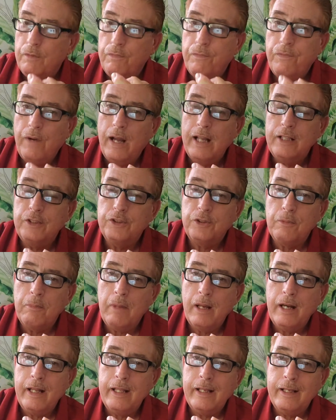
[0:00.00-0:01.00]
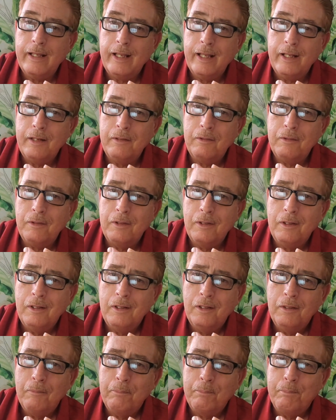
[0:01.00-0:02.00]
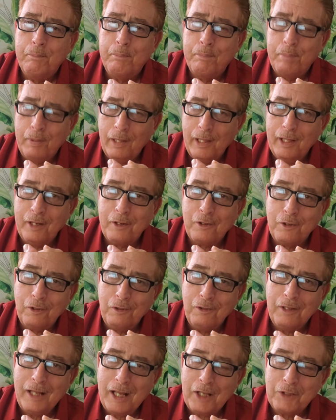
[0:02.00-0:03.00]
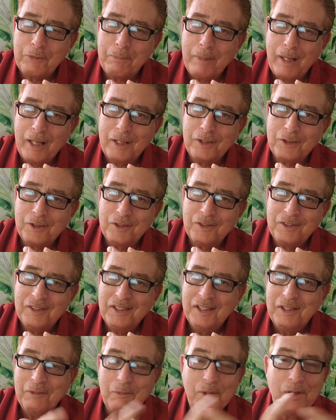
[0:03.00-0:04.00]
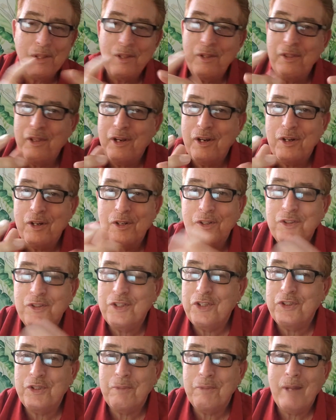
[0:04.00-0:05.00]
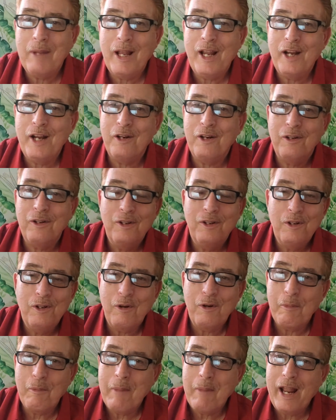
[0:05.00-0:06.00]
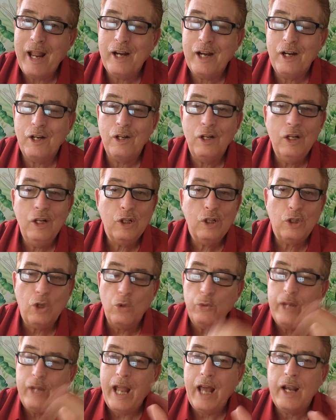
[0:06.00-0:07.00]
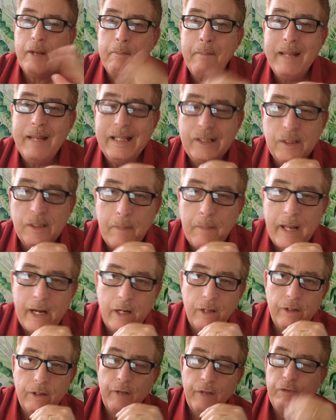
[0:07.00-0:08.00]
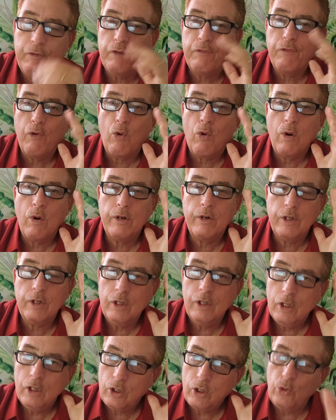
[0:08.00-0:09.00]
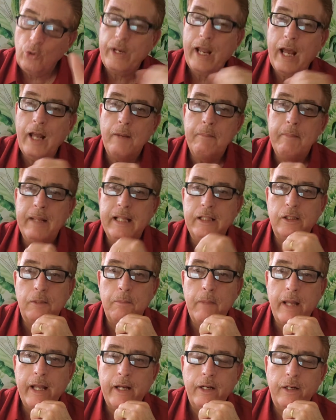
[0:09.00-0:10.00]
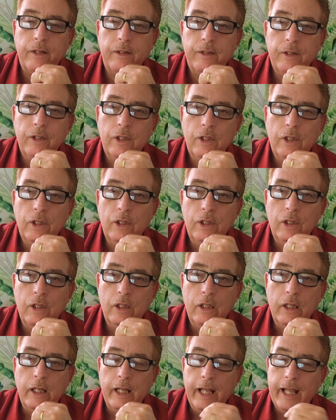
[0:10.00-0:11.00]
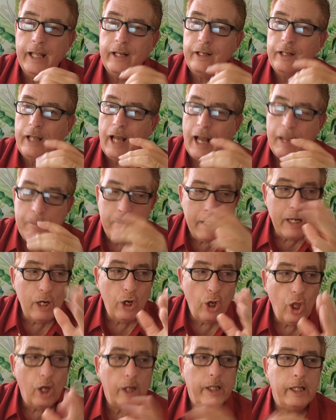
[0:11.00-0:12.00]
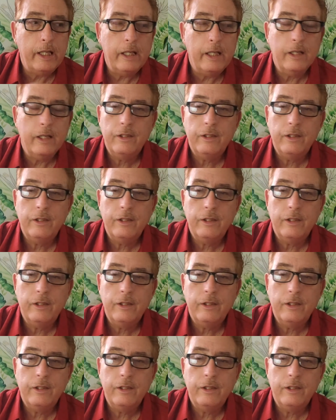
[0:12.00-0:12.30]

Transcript: find somebody in political aspects, whether they're assistant mayor or mayor. Go down and meet the mayor. If you're a foreigner, go down and meet the mayor. And I've been lucky